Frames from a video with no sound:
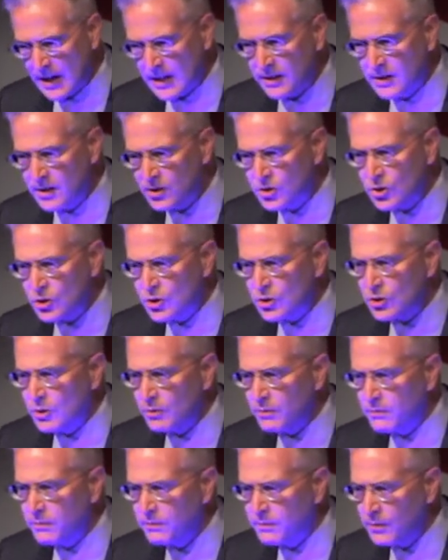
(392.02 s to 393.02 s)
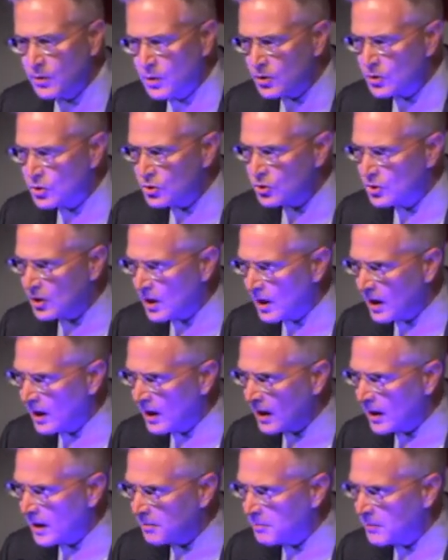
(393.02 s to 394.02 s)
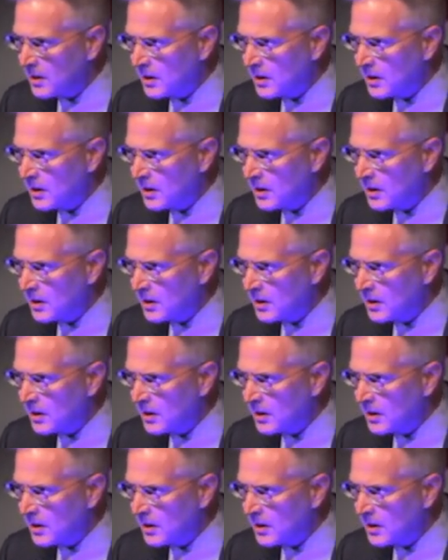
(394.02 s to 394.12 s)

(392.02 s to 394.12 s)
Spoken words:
This is the first time